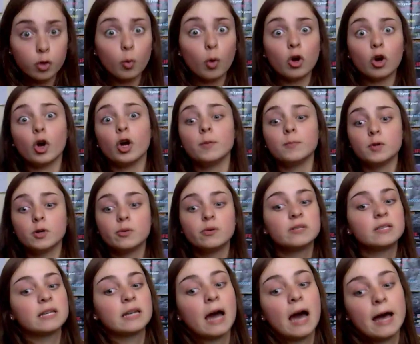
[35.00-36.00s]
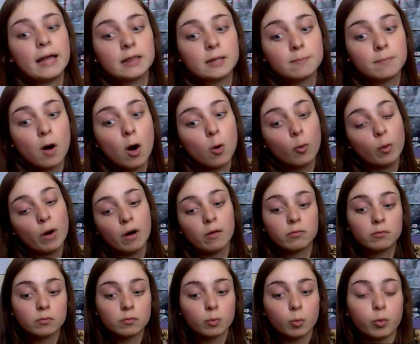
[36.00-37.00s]
one I'm using at the moment,
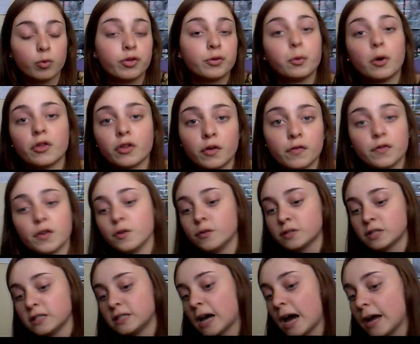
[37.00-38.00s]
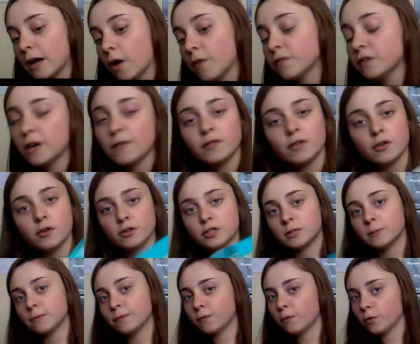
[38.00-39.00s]
well, the one I've used today, I've never
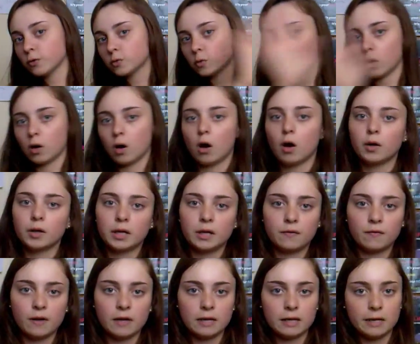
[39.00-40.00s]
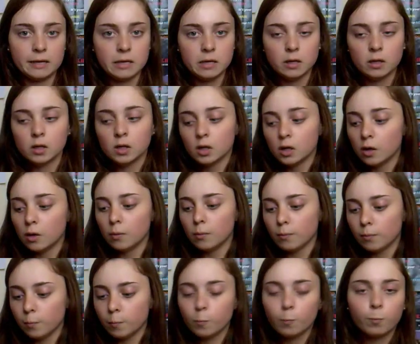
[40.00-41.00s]
used it before, so I can't give any
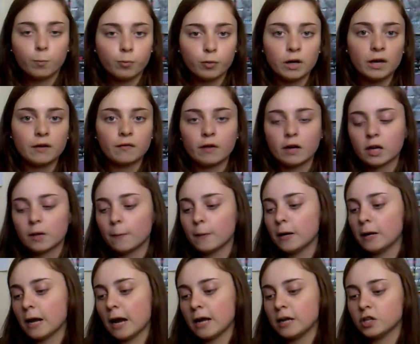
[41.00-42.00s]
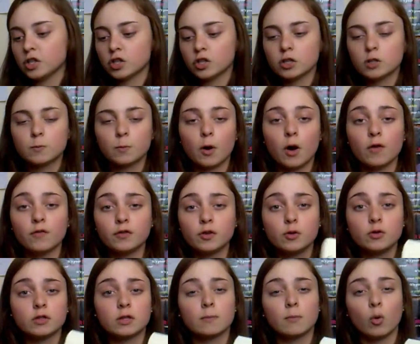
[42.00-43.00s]
brilliant recommendations, but I've
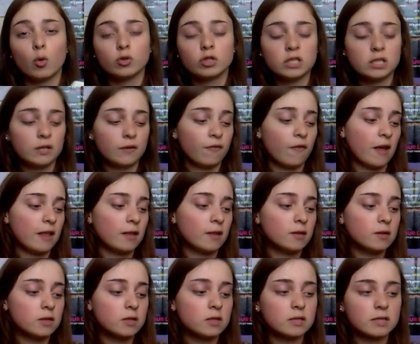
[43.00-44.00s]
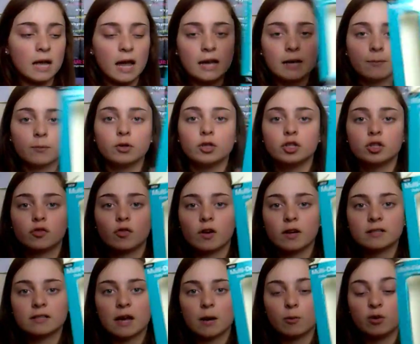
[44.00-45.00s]
used the Multi Defense Daily
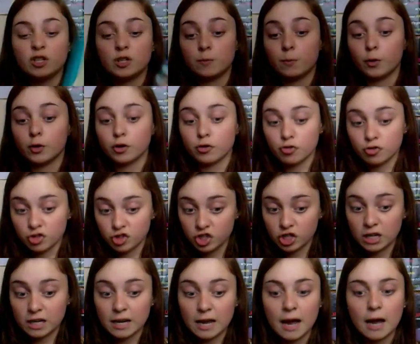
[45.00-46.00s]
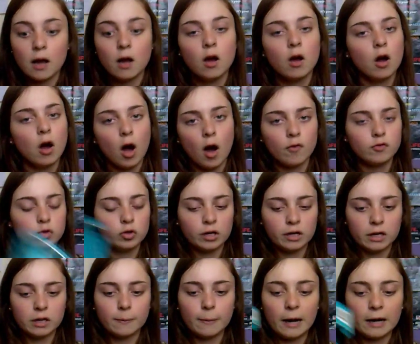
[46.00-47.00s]
Moisturiser, which is by Neutrogena. I've
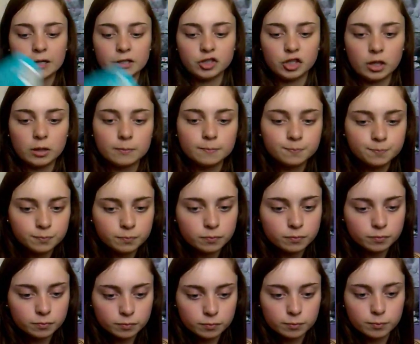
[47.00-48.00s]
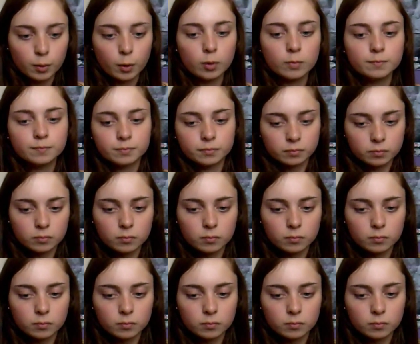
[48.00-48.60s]
took out the packaging, but